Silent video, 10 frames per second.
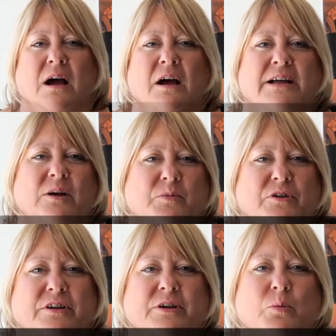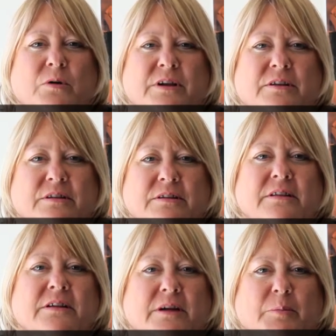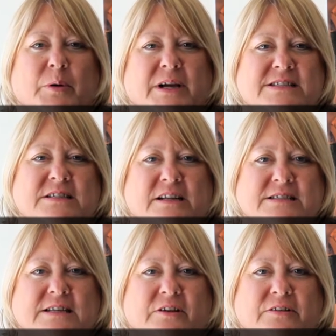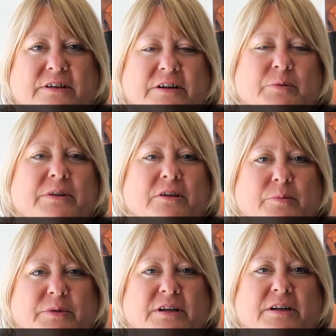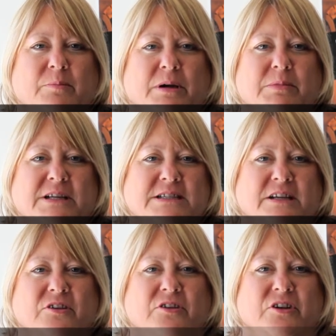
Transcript: Hi, I'm Toni Walkington, the WA State Secretary with the Community and Public Sector